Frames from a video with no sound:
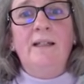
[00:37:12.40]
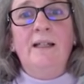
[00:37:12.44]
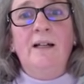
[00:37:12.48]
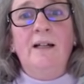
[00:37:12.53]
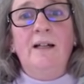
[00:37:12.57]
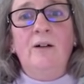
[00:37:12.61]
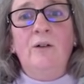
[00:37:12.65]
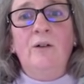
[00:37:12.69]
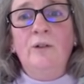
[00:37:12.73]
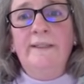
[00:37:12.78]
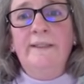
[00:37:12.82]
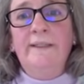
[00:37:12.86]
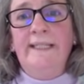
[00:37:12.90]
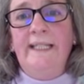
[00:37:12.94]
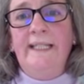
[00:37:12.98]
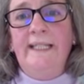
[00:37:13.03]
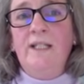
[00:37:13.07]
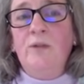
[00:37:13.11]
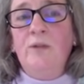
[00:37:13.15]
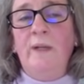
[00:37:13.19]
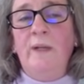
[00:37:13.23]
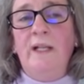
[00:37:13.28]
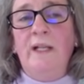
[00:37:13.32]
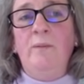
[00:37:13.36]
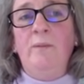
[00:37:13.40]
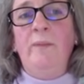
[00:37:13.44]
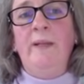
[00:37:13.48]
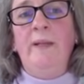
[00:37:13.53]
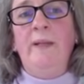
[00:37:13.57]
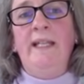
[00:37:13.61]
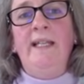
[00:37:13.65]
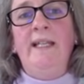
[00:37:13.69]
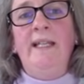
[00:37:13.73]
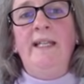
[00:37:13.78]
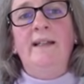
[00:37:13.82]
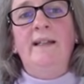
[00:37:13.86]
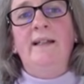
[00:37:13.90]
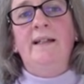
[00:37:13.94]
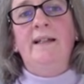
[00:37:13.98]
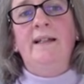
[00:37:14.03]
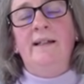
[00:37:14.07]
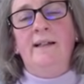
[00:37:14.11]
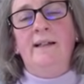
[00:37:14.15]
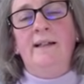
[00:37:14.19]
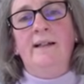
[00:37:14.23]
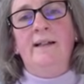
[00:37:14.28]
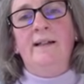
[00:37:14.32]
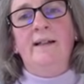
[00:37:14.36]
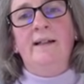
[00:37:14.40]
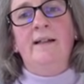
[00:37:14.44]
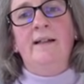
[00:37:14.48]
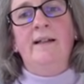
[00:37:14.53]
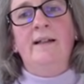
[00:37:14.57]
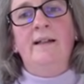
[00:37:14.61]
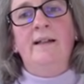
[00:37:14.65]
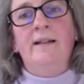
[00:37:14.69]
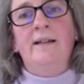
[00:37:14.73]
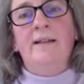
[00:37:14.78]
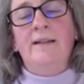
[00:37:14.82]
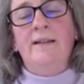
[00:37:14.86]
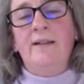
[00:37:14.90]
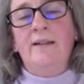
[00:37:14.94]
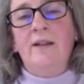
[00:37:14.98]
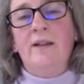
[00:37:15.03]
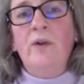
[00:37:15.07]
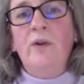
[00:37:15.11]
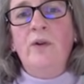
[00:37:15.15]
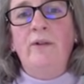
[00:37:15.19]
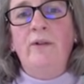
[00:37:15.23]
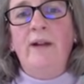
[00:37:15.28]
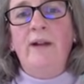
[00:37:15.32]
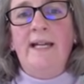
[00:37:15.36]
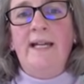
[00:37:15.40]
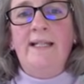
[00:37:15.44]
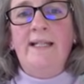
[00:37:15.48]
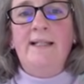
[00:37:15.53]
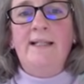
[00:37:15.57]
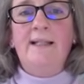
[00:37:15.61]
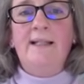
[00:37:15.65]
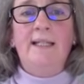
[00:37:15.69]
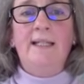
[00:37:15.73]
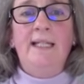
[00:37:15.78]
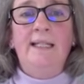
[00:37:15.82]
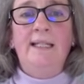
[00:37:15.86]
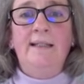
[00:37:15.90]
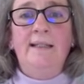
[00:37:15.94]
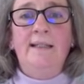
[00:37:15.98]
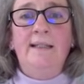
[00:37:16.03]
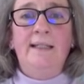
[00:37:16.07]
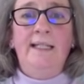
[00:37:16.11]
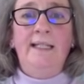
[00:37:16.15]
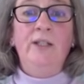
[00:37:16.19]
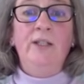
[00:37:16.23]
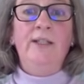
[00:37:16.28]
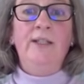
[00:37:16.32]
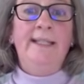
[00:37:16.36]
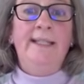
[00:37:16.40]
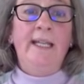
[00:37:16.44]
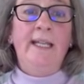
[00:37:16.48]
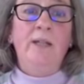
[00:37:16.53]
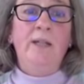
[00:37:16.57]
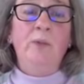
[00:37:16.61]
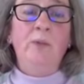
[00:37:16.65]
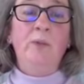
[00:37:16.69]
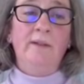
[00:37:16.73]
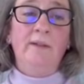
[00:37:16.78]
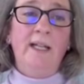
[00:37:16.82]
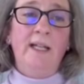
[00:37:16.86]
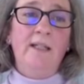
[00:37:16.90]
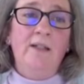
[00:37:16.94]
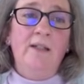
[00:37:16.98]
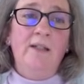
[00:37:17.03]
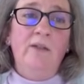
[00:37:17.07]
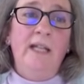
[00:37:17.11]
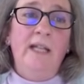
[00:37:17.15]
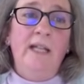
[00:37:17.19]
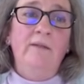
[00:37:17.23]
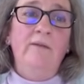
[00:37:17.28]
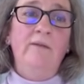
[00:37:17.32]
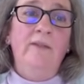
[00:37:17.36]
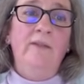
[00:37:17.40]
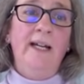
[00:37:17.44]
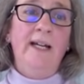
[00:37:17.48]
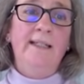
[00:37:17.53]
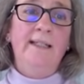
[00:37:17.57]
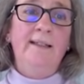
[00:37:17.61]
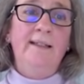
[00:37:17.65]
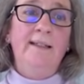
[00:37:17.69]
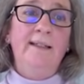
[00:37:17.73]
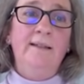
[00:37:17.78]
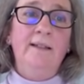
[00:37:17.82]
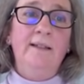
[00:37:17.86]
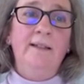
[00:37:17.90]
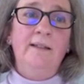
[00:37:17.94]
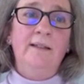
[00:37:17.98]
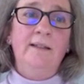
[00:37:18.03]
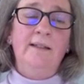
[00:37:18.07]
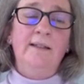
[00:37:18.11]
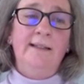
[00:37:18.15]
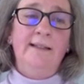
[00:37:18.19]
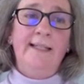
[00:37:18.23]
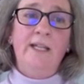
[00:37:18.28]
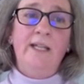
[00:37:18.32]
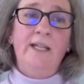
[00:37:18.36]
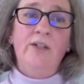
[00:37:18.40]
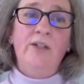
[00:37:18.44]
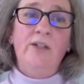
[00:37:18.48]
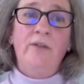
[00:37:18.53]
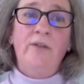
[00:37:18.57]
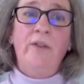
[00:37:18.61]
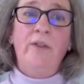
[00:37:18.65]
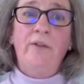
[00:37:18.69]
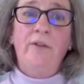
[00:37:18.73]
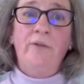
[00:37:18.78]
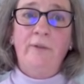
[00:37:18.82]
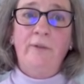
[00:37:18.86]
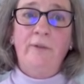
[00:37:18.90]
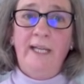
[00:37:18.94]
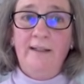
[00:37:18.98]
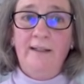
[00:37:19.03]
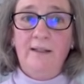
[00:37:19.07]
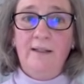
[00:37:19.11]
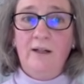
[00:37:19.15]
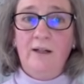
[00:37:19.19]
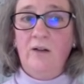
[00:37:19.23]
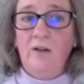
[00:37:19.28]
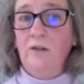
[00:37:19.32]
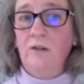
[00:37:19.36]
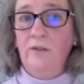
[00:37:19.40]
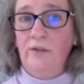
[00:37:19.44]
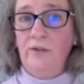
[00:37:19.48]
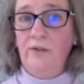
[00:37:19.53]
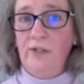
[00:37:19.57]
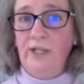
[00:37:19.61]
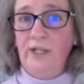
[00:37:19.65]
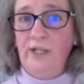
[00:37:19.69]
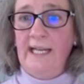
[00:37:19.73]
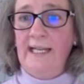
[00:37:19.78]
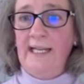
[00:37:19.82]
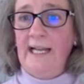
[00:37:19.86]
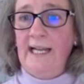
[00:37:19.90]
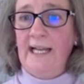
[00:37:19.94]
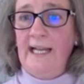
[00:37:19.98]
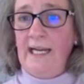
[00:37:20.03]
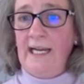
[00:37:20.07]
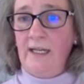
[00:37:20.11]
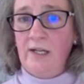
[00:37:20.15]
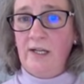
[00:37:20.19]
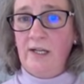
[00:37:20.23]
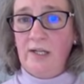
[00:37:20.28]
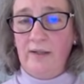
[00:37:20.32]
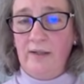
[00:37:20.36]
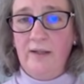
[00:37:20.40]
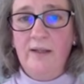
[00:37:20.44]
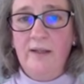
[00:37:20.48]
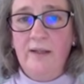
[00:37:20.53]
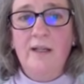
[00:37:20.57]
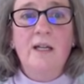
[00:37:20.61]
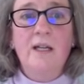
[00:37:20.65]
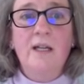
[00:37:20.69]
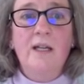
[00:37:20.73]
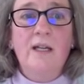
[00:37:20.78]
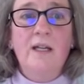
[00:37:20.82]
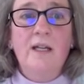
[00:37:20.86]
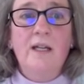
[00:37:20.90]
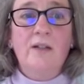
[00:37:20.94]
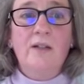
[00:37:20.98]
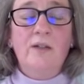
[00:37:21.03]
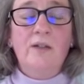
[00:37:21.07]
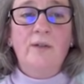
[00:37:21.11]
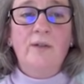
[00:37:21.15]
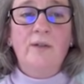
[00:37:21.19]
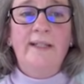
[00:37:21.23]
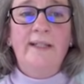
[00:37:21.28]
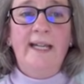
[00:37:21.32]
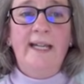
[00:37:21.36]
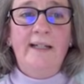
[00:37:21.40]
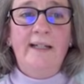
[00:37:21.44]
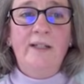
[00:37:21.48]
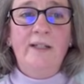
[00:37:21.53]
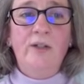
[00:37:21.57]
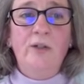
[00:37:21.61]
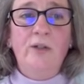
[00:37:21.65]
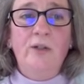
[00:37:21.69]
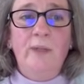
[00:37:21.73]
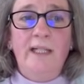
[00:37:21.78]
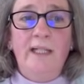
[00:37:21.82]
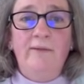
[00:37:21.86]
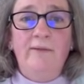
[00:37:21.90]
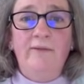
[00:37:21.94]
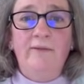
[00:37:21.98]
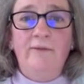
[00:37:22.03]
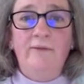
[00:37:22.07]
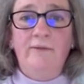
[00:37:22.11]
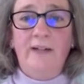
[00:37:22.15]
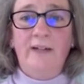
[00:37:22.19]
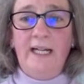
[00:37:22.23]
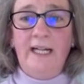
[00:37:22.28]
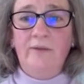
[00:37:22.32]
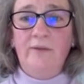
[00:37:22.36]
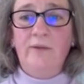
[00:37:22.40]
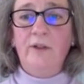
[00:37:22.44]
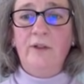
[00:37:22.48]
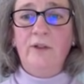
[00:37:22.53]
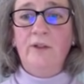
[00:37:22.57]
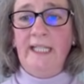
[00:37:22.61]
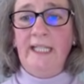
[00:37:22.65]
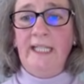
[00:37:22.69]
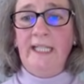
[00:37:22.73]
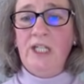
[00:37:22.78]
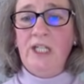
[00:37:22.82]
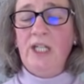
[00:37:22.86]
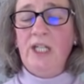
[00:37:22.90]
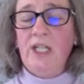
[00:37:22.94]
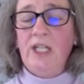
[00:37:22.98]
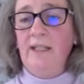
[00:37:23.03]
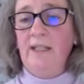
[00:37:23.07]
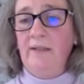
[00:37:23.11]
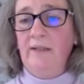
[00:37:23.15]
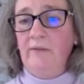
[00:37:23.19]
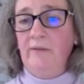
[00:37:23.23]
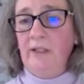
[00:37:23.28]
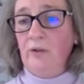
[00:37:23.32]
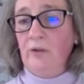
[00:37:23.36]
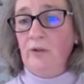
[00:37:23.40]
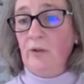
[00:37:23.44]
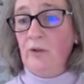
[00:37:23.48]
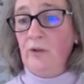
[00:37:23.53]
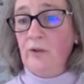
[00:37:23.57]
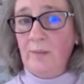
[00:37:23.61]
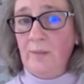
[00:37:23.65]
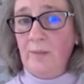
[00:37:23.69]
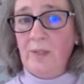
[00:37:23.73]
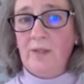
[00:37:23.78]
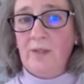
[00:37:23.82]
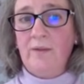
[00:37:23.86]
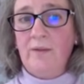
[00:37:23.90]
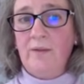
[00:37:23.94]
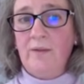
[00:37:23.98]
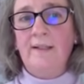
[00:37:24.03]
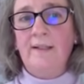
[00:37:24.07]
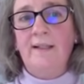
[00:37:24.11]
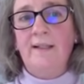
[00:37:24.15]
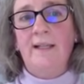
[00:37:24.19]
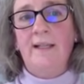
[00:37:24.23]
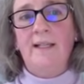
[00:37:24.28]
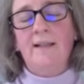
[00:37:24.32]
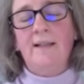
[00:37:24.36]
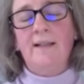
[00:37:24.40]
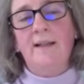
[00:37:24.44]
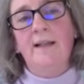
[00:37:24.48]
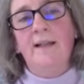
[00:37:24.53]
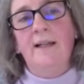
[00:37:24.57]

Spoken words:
all this will be summarized in a table that you can find under section 3, conclusion and action. So there you will find for each individual substances